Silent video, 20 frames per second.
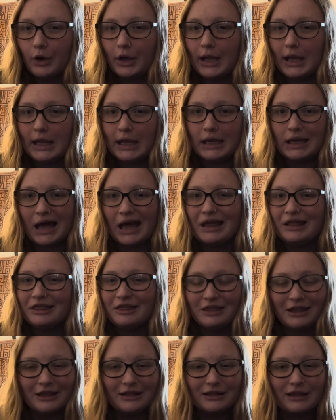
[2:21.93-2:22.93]
in, I
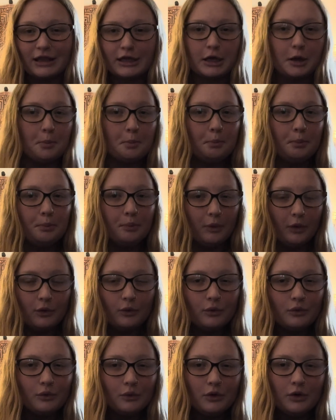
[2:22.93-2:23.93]
think, like a
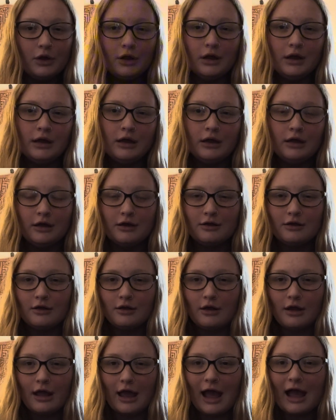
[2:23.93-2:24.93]
boat
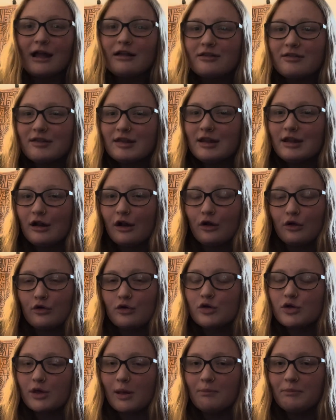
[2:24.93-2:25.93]
accident or
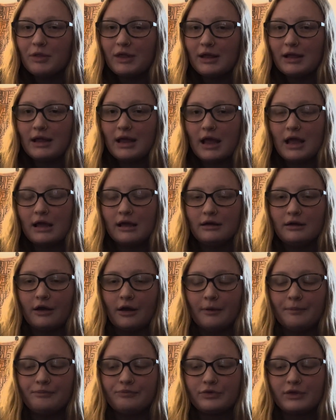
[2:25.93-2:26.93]
something,
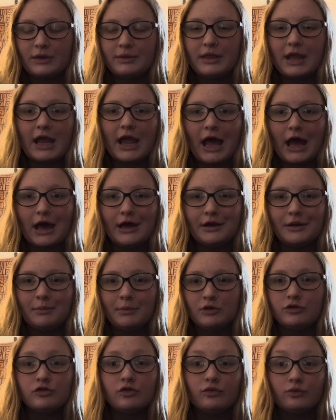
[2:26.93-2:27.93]
and they had a
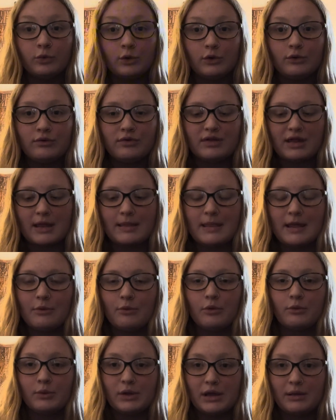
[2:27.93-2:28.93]
bunch of wounds, and they
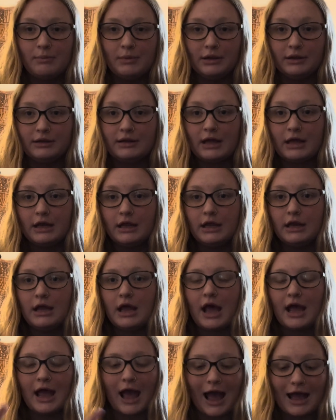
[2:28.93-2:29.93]
were rehabilitated
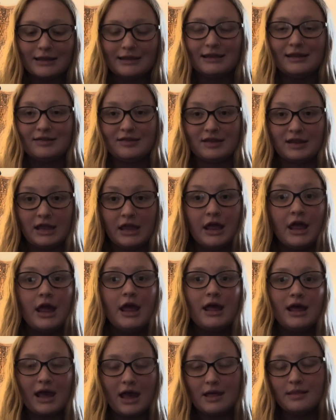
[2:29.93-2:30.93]
at Disney
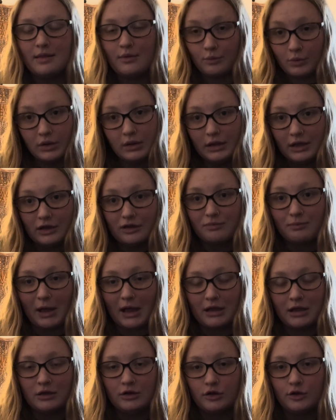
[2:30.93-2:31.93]
and then released
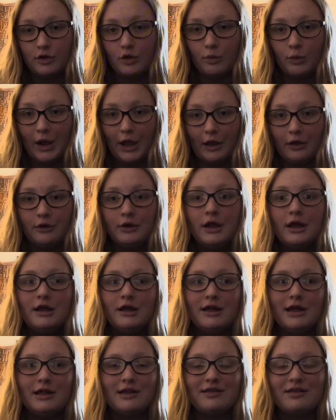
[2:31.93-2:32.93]
back into the wild.
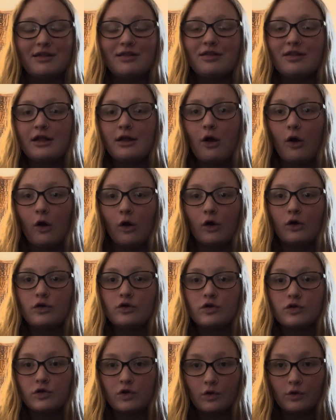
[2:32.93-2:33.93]
Since they are
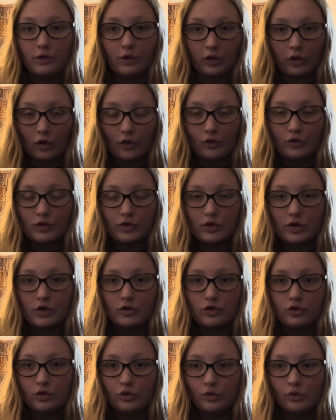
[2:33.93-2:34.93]
so close
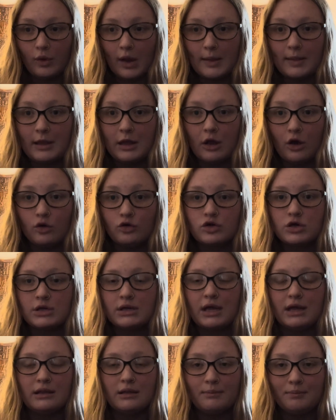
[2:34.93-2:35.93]
to the
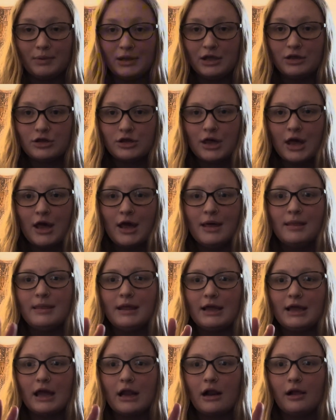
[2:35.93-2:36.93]
ocean and the beach,
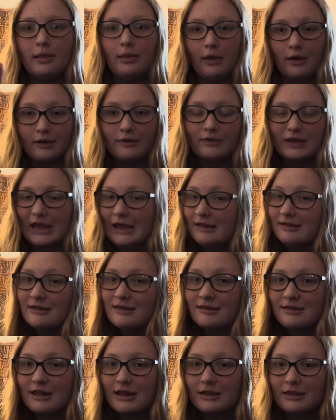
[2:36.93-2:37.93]
they get a lot of
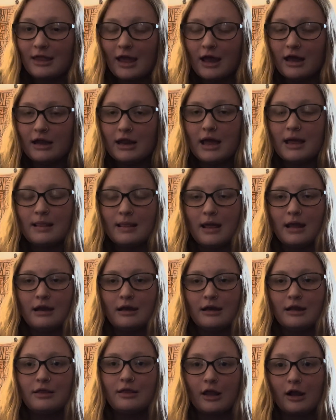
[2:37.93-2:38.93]
cases like that, and
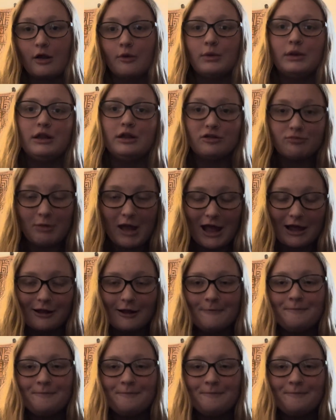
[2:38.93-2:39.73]
then they are released back.